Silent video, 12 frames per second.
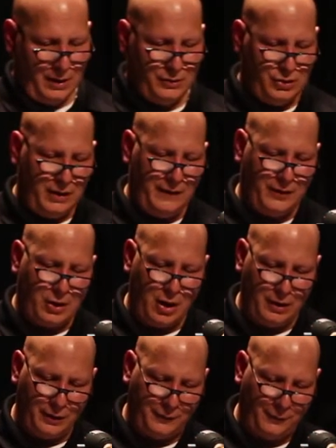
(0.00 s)
Geneva
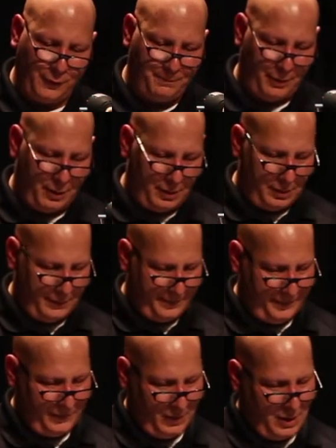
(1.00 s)
College football,
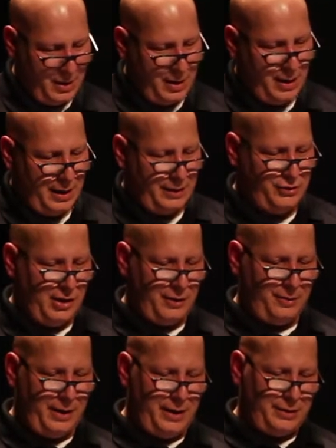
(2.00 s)
a
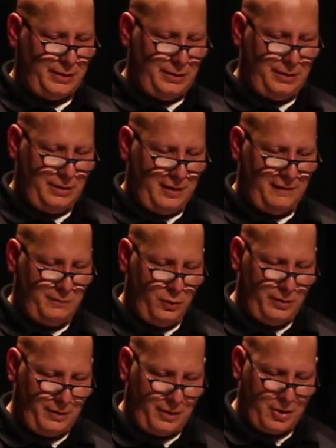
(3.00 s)
generation of
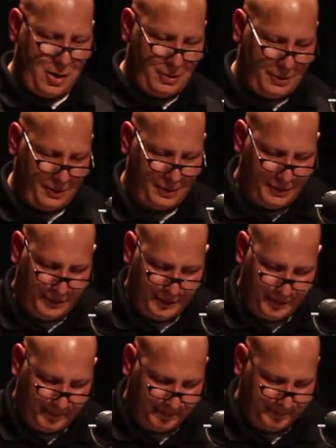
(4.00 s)
more than conquerors.